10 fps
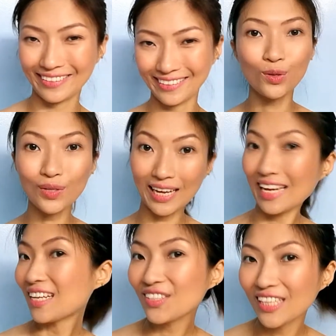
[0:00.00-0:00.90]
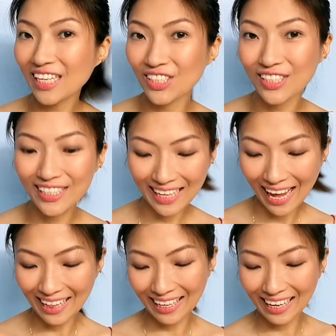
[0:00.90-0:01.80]
Okay, in relation to
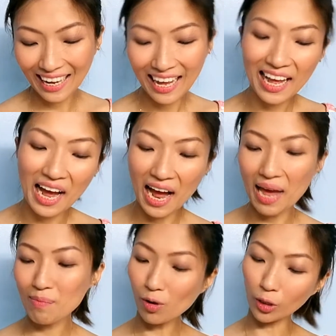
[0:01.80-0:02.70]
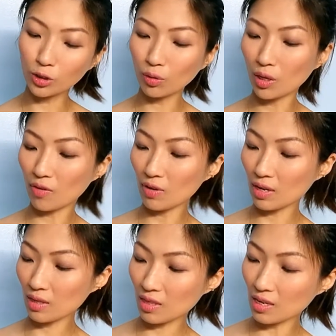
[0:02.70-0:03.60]
tanning, I'm also
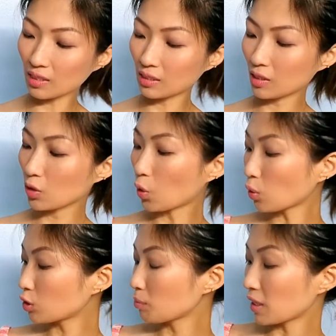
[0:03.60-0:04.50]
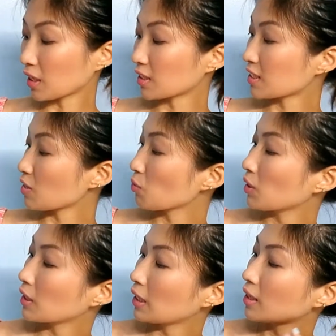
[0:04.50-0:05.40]
loving this goat's milk and
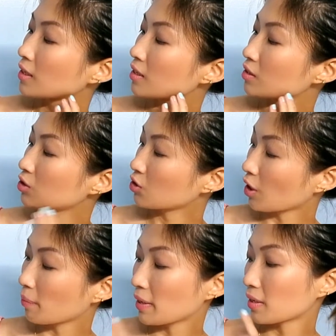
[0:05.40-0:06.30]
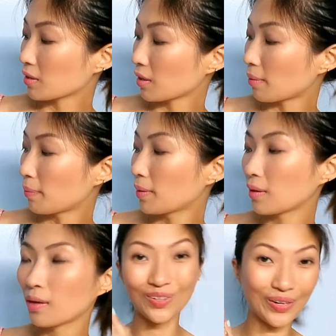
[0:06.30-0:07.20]
seaweed scrub in a tub
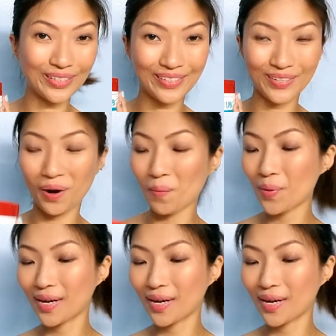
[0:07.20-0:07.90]
salt scrub.